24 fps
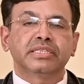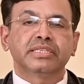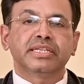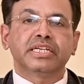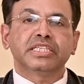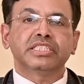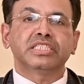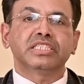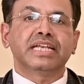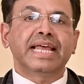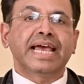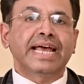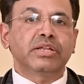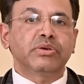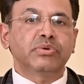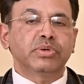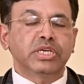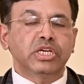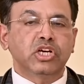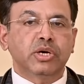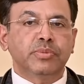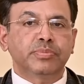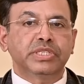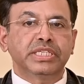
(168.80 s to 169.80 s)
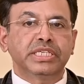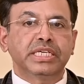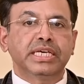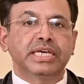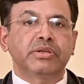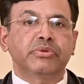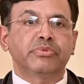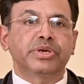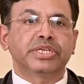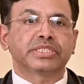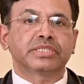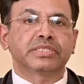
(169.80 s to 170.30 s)
There is narrowing of the
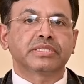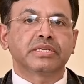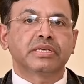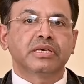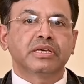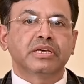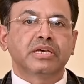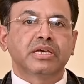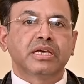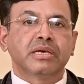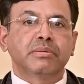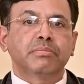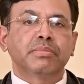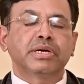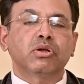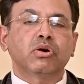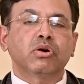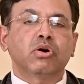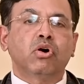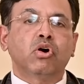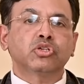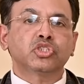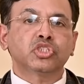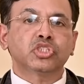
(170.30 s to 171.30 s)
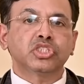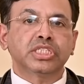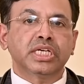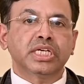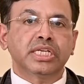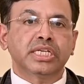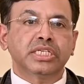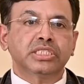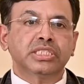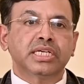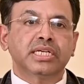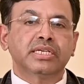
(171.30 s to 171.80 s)
airways. But
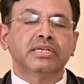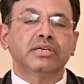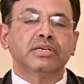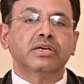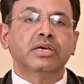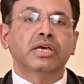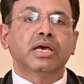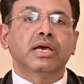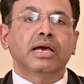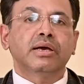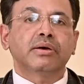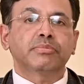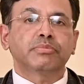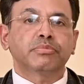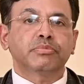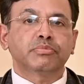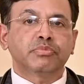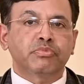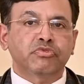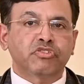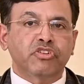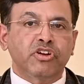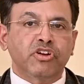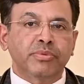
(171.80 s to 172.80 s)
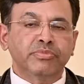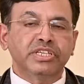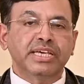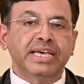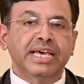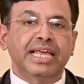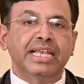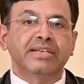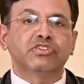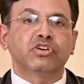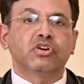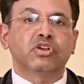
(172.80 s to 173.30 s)
oxygenation from the
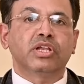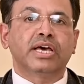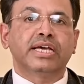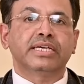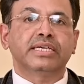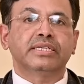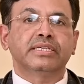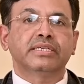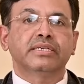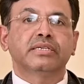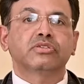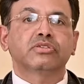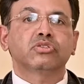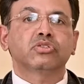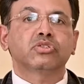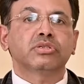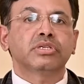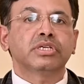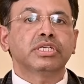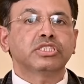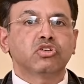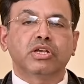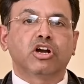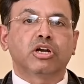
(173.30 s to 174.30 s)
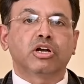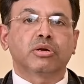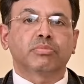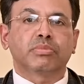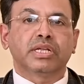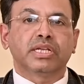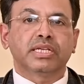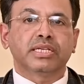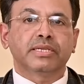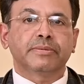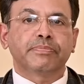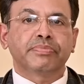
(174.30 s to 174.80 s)
alveoli is
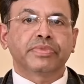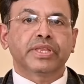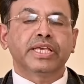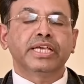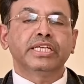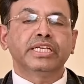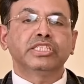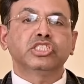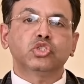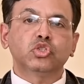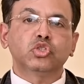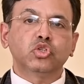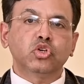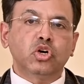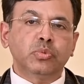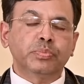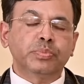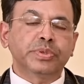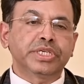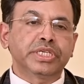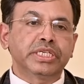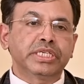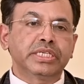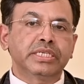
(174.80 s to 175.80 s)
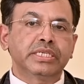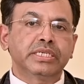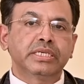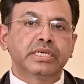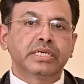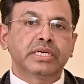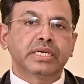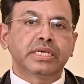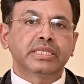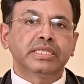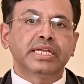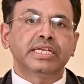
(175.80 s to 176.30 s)
normal. In COPD,
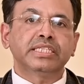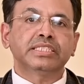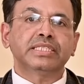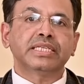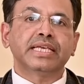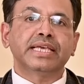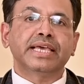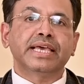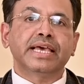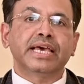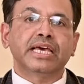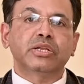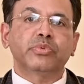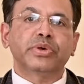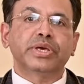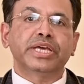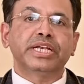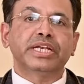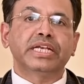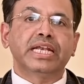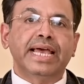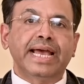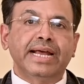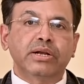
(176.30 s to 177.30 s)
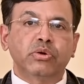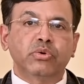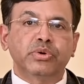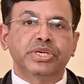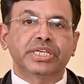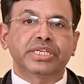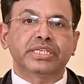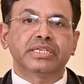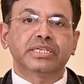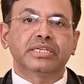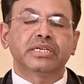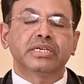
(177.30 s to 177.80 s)
there is airway
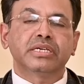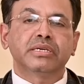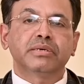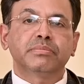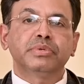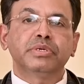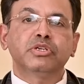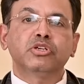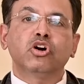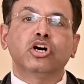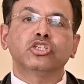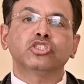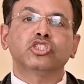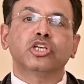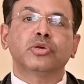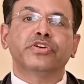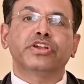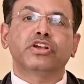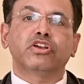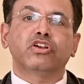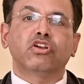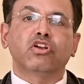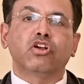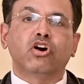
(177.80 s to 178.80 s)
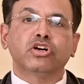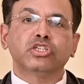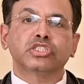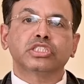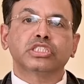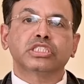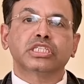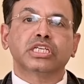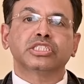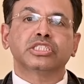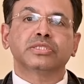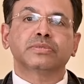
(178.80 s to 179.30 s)
narrowing because of a
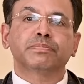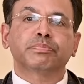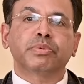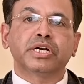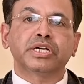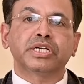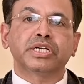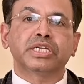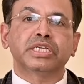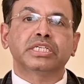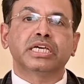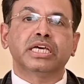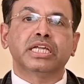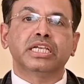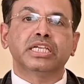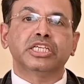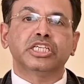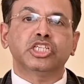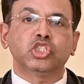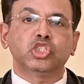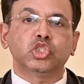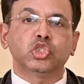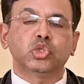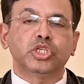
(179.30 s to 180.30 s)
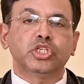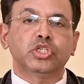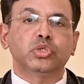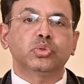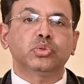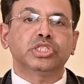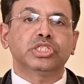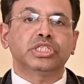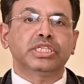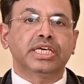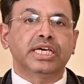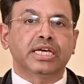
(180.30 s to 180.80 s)
noxious particle injury
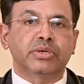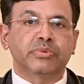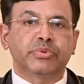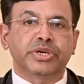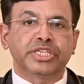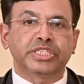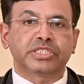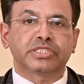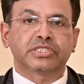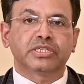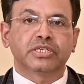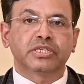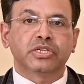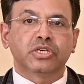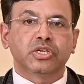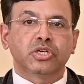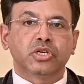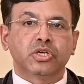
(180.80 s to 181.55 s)
to the airways